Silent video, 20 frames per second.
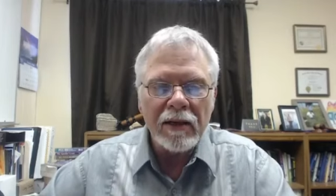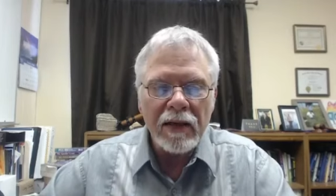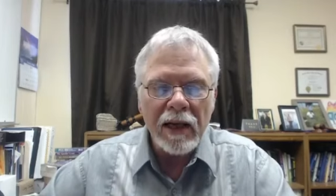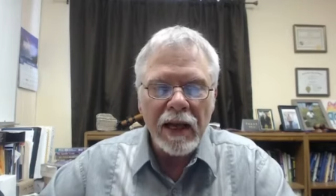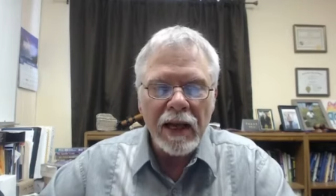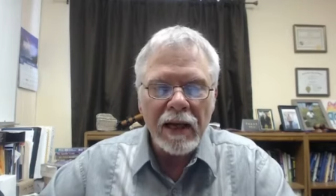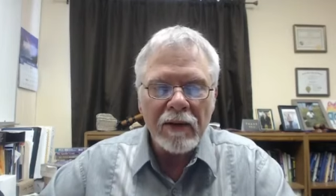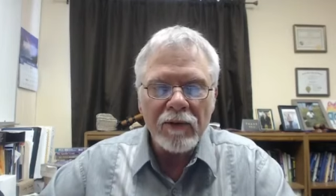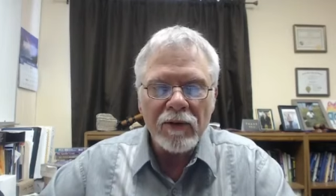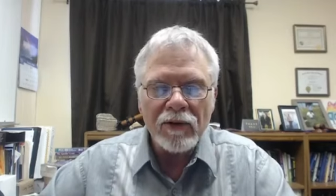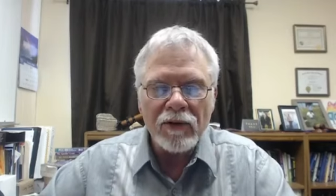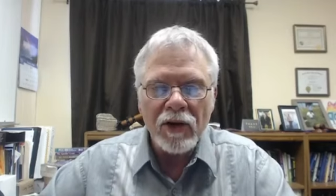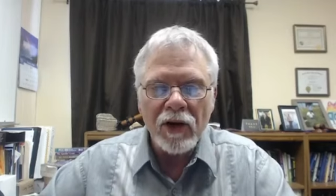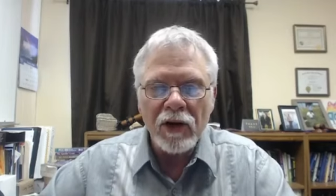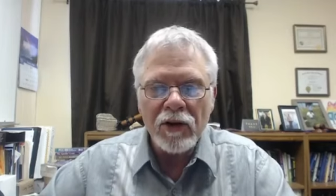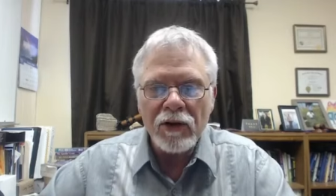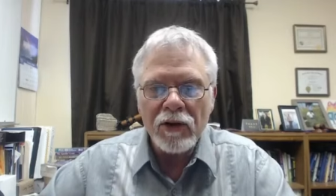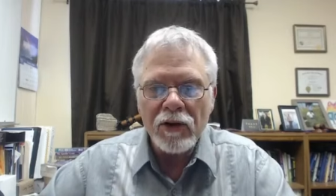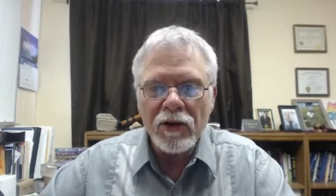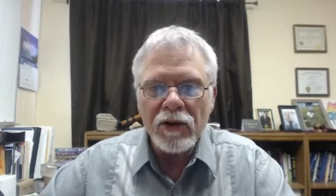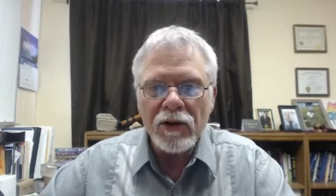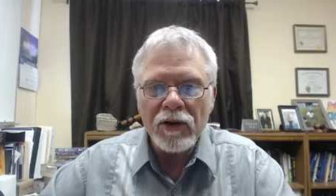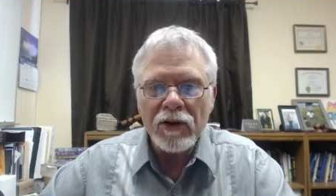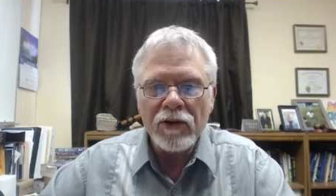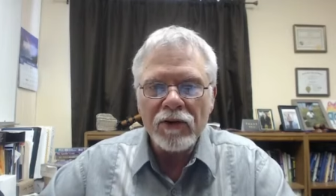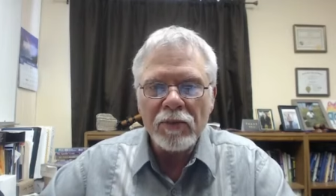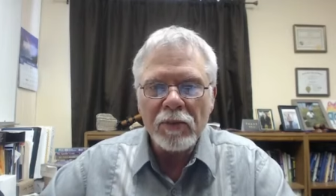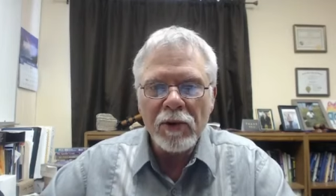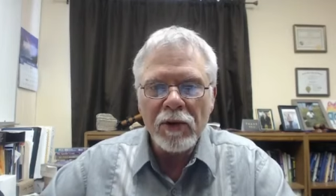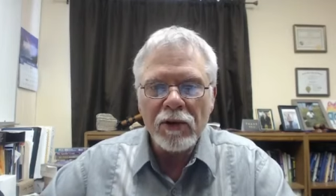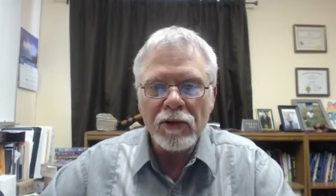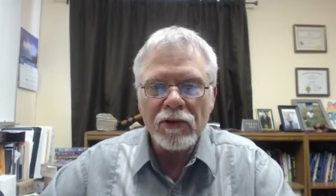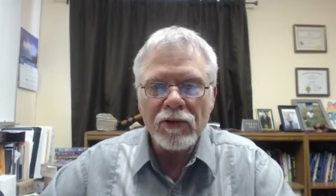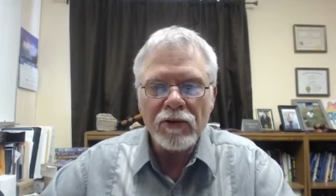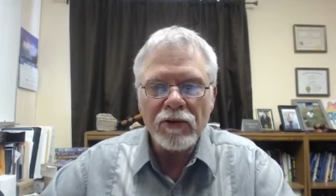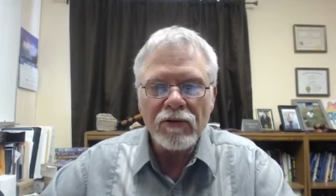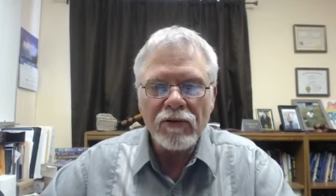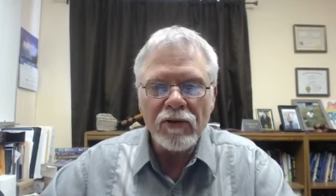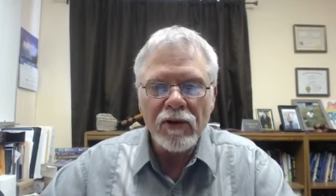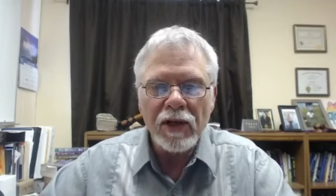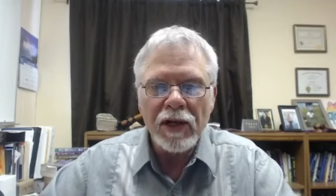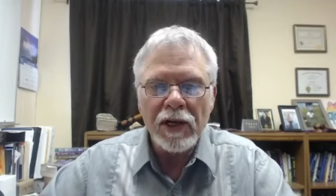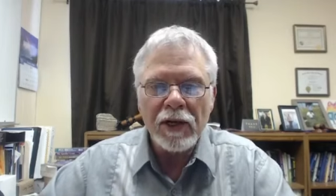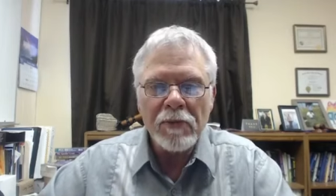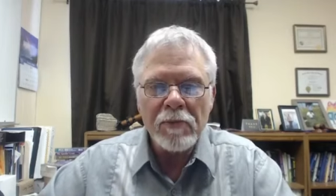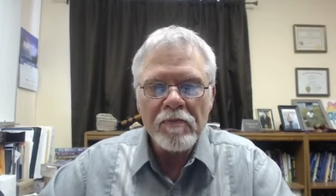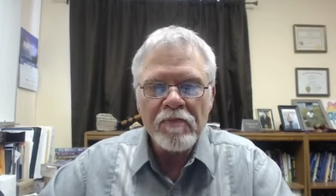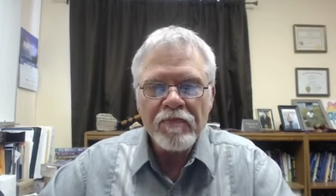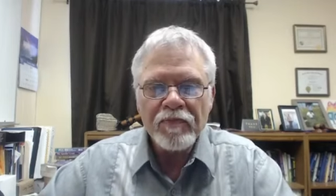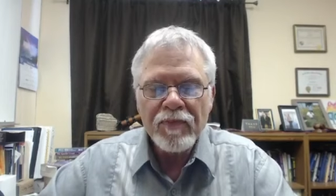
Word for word: and it was all due to the spiritual flow